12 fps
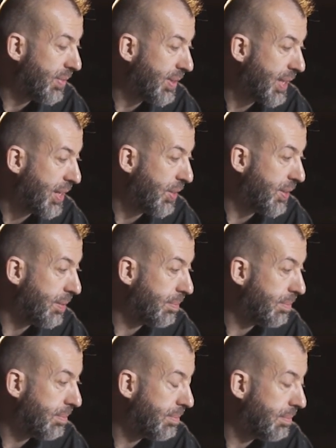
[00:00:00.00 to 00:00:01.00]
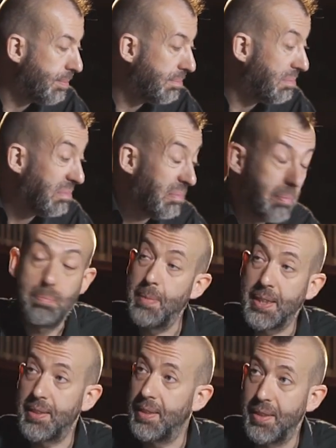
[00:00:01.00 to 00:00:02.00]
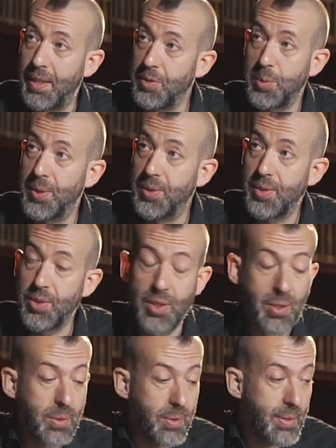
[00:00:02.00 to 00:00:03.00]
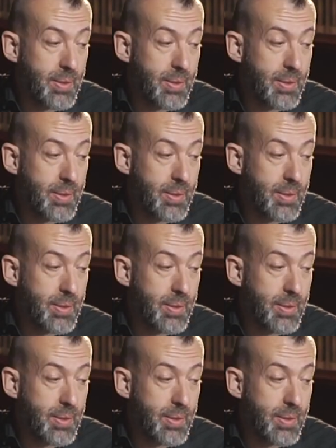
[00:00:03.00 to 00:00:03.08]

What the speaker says: then you can mix it afterwards. So